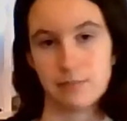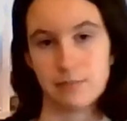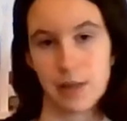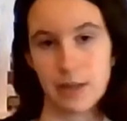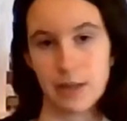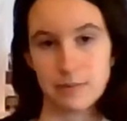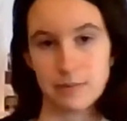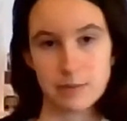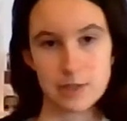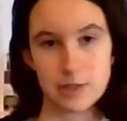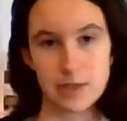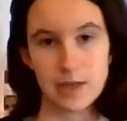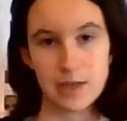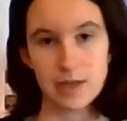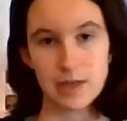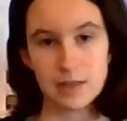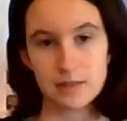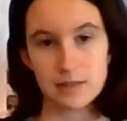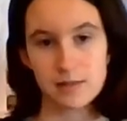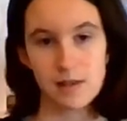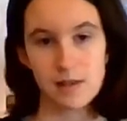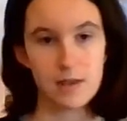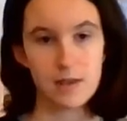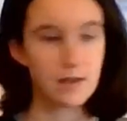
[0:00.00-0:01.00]
making
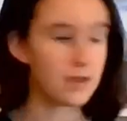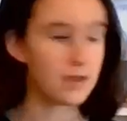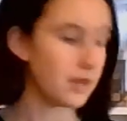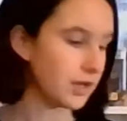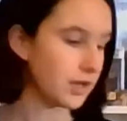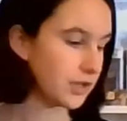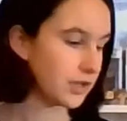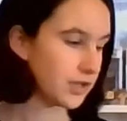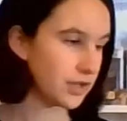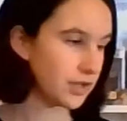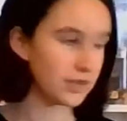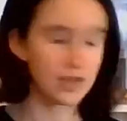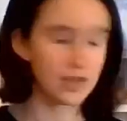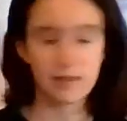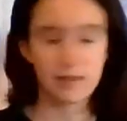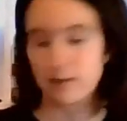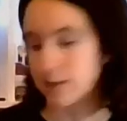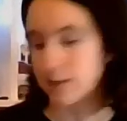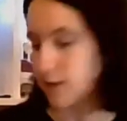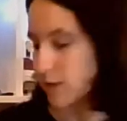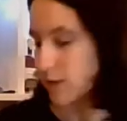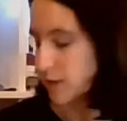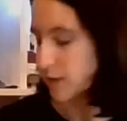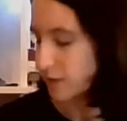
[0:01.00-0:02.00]
mistakes. You don't need
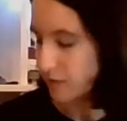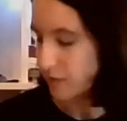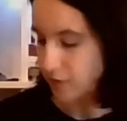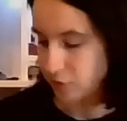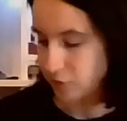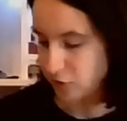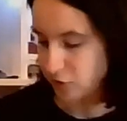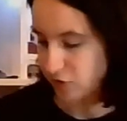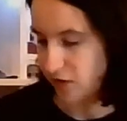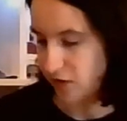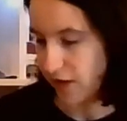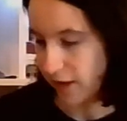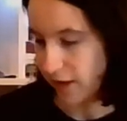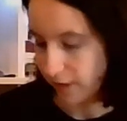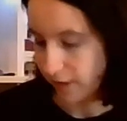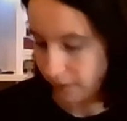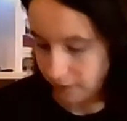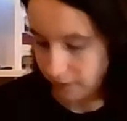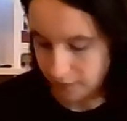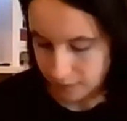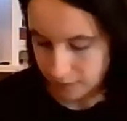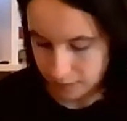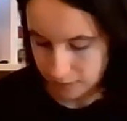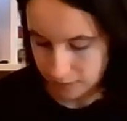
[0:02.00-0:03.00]
scissors, they're just there.